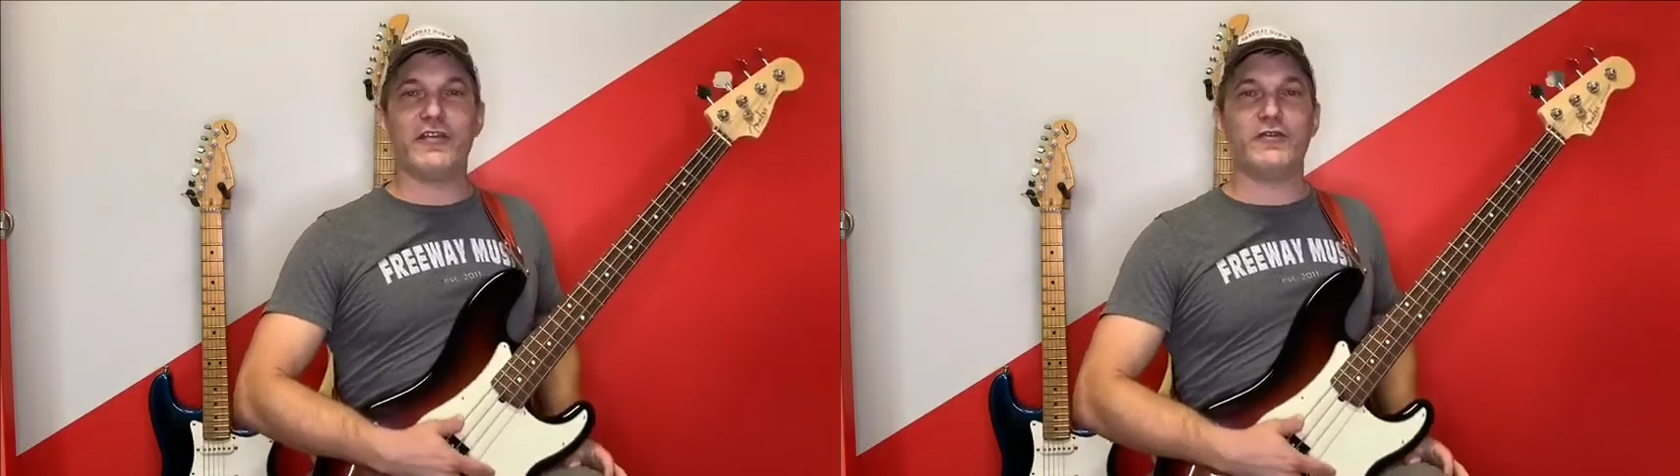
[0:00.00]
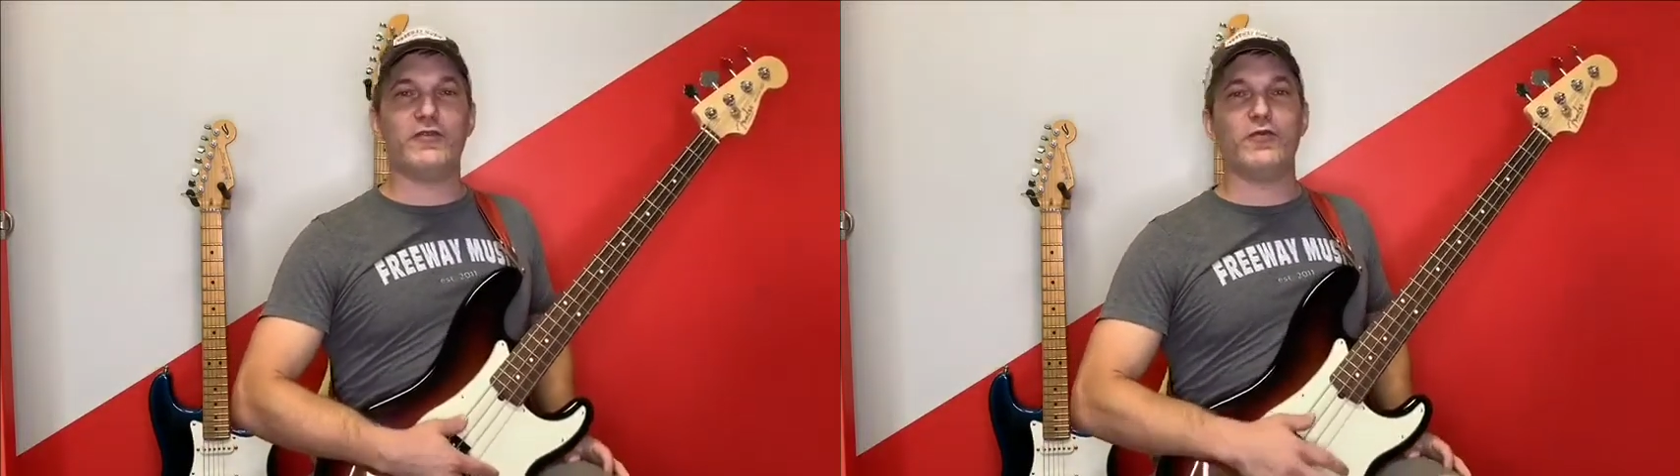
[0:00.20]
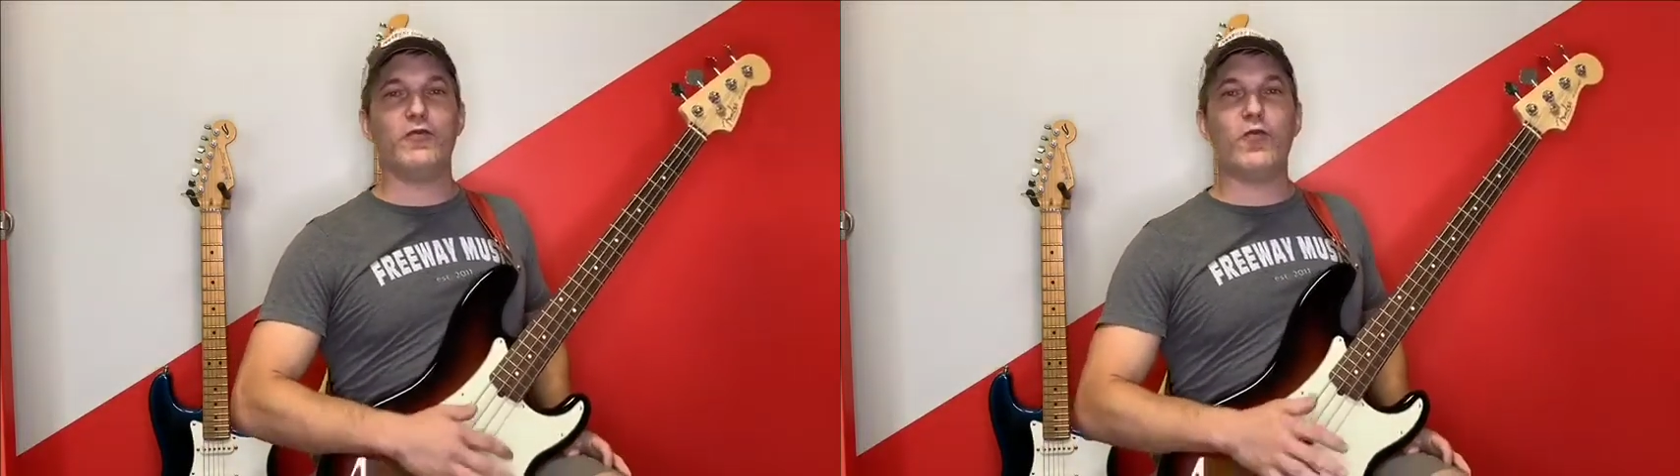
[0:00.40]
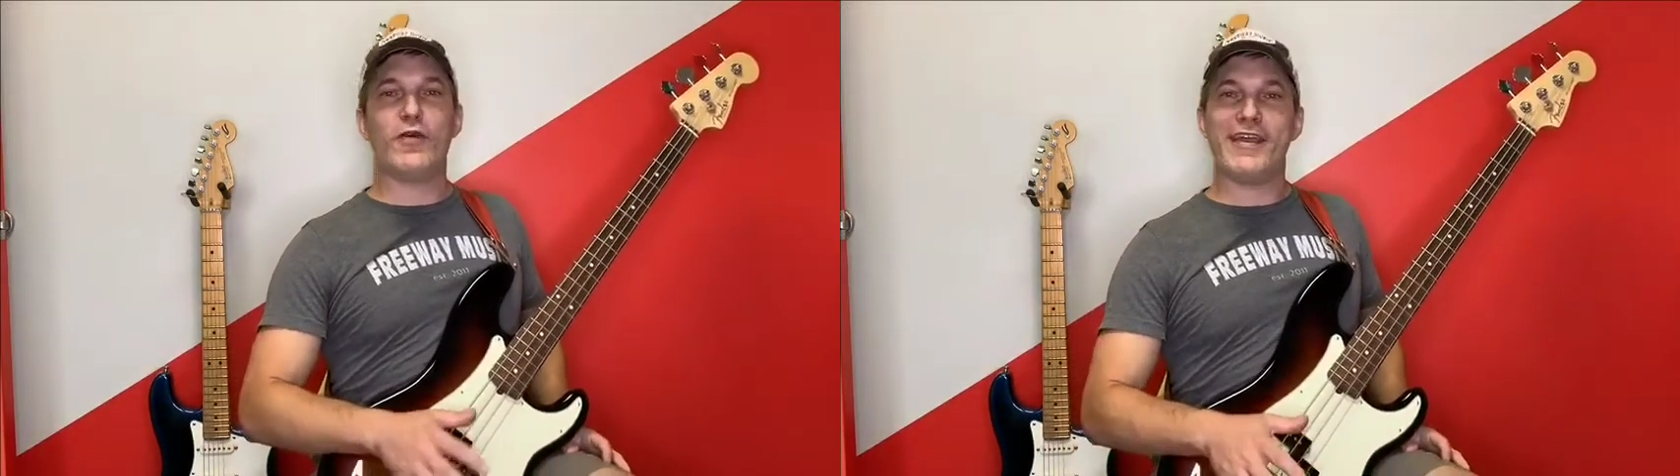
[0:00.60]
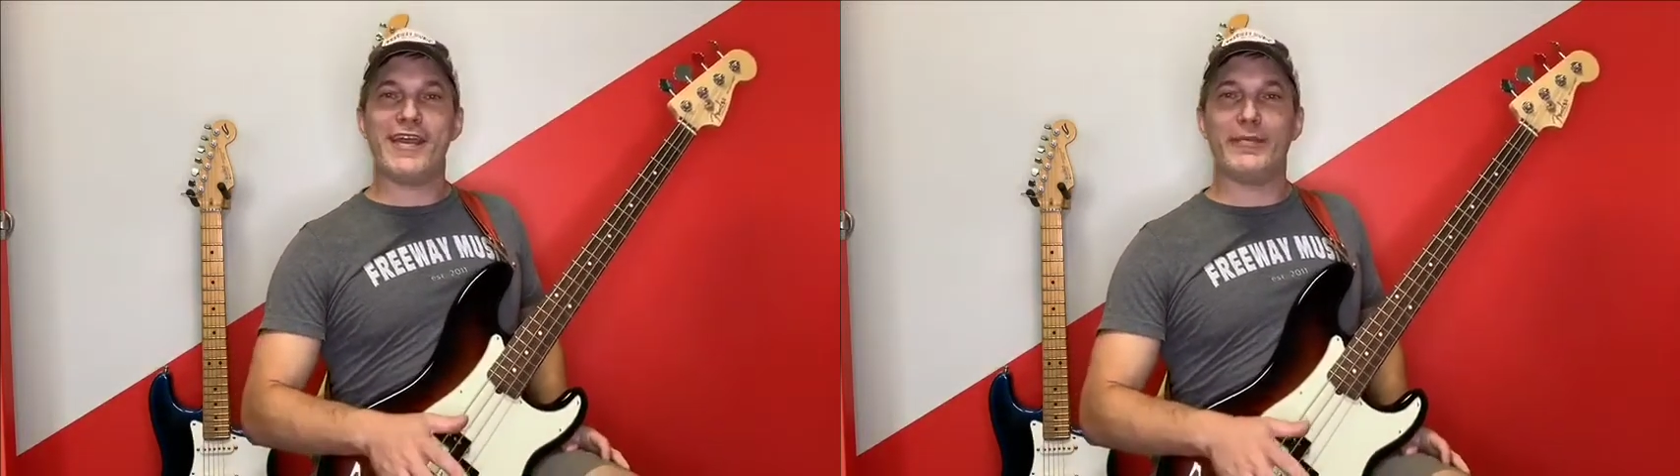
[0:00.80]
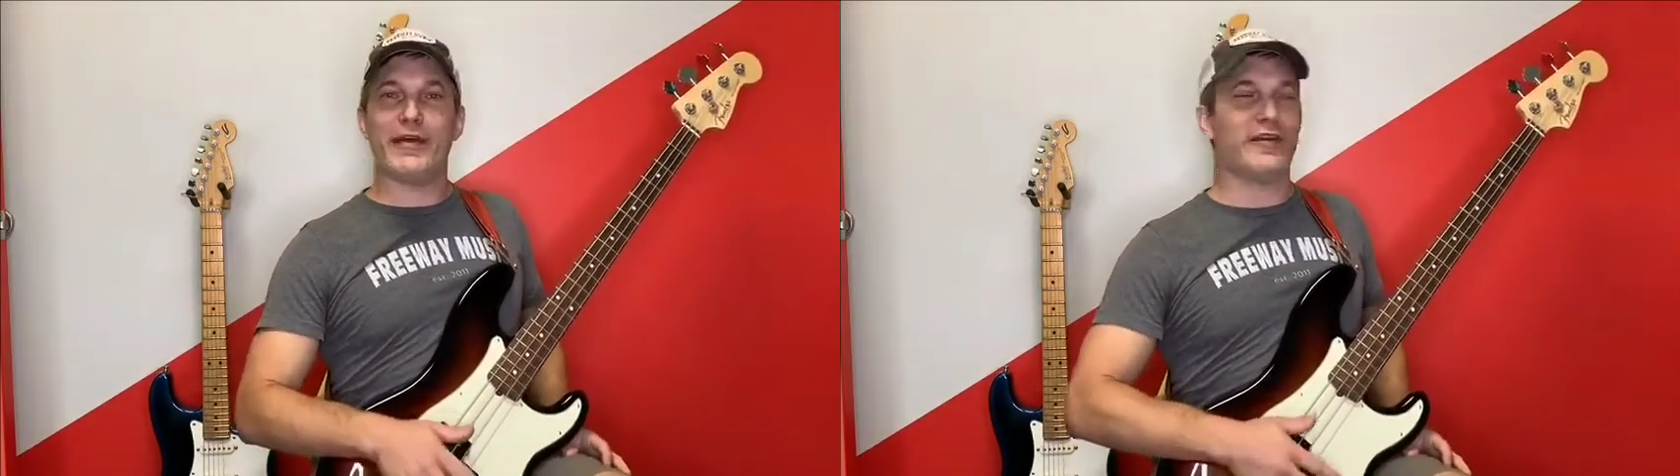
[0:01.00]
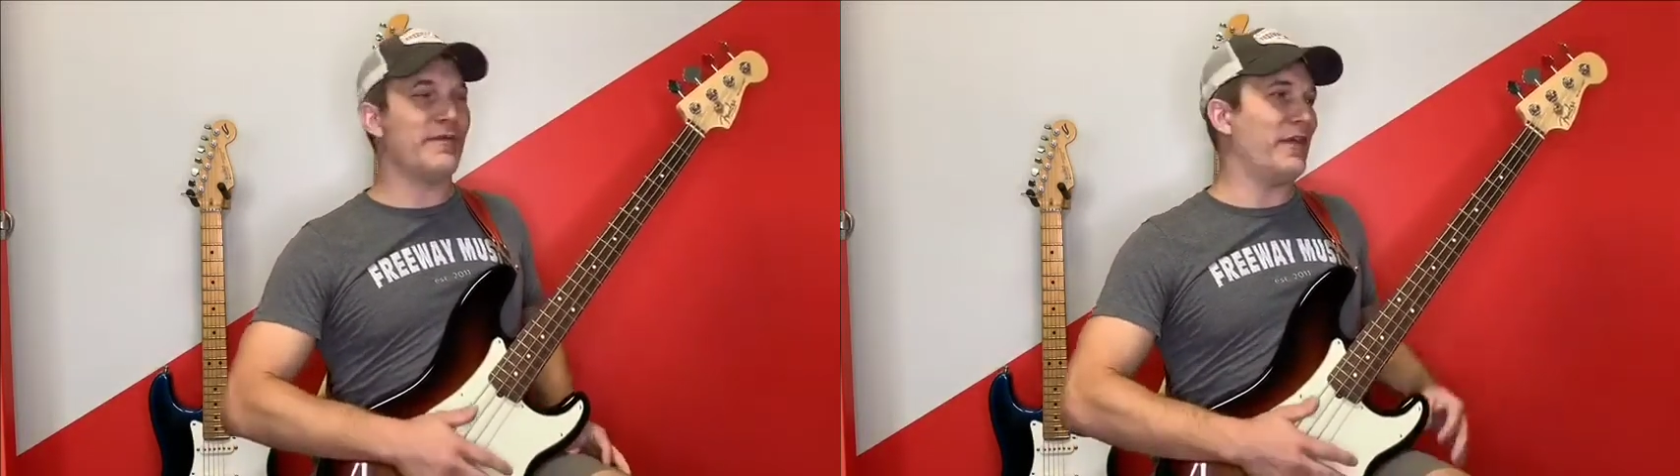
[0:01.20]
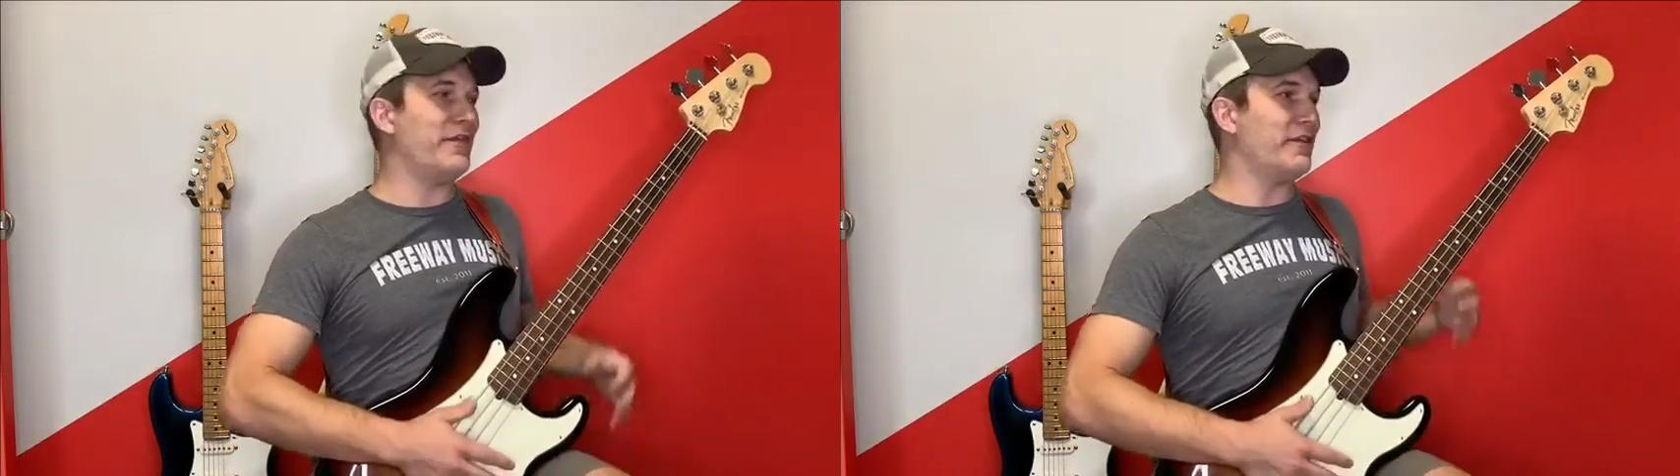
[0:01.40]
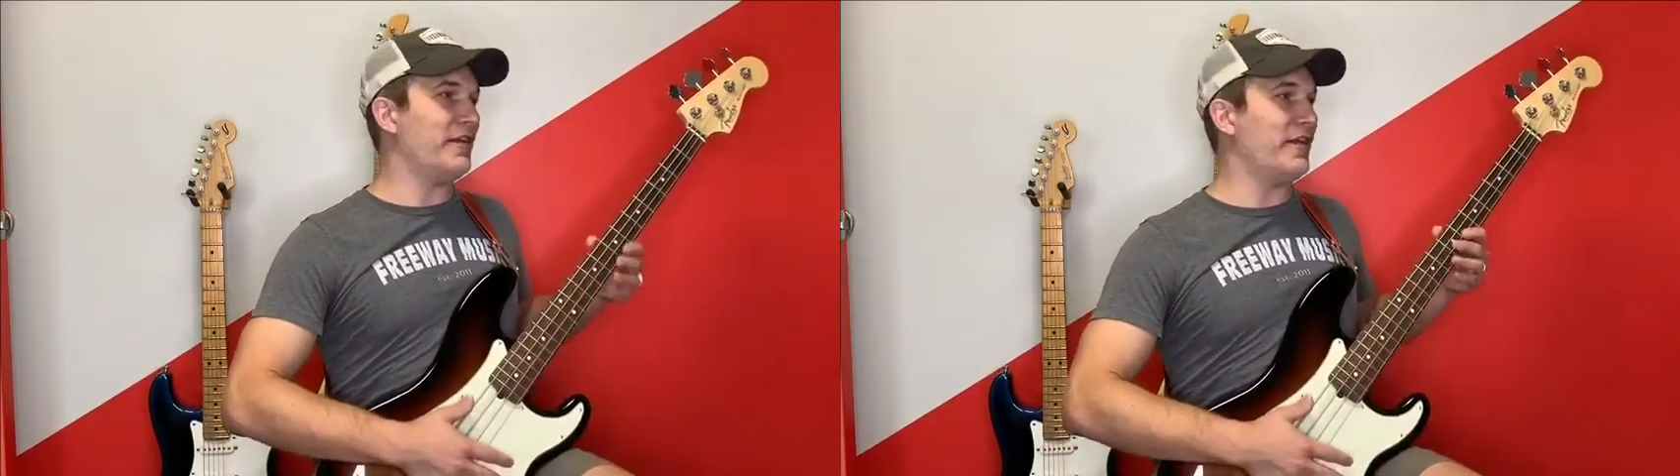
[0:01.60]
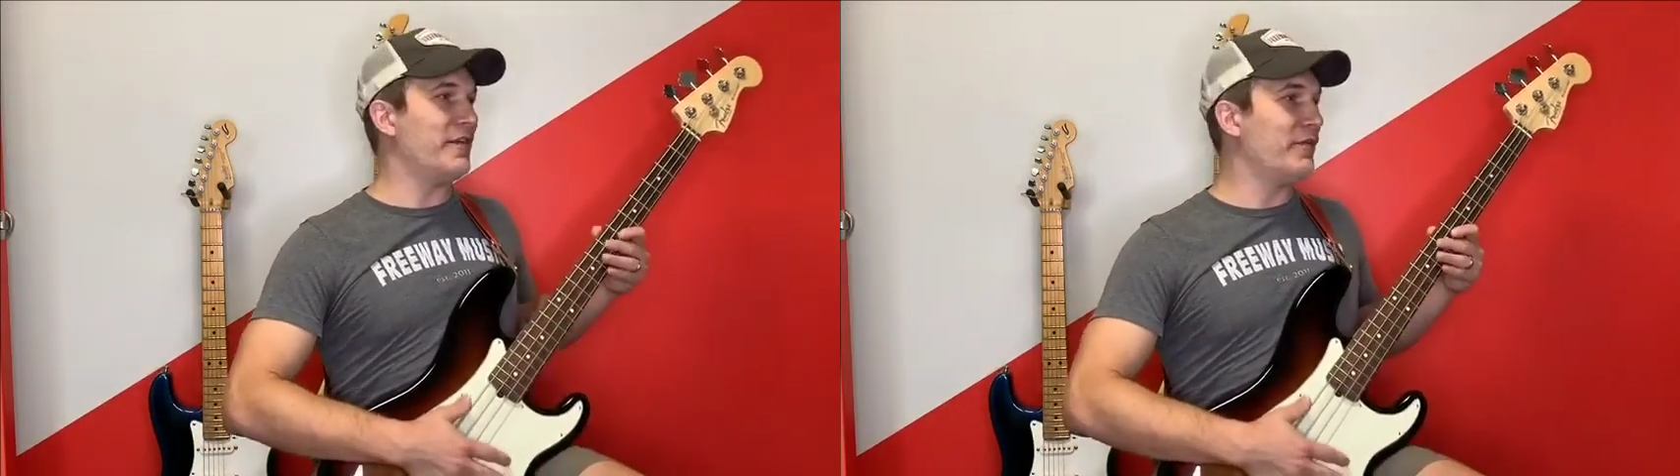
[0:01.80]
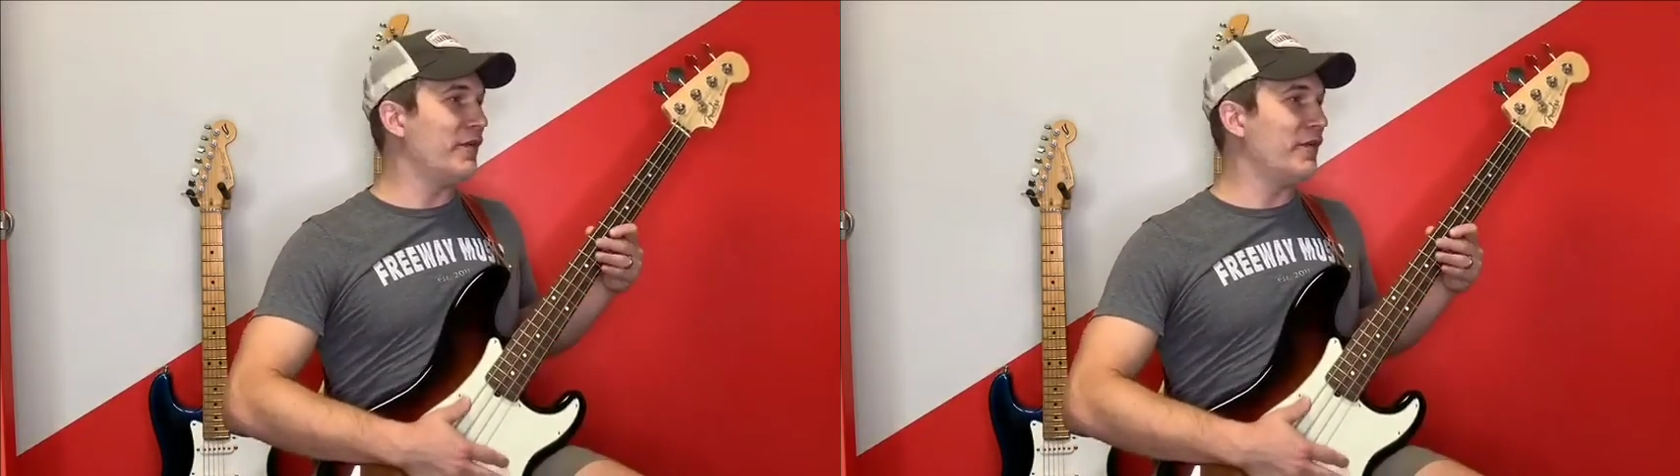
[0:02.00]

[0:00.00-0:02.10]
who's way better at bass than I am,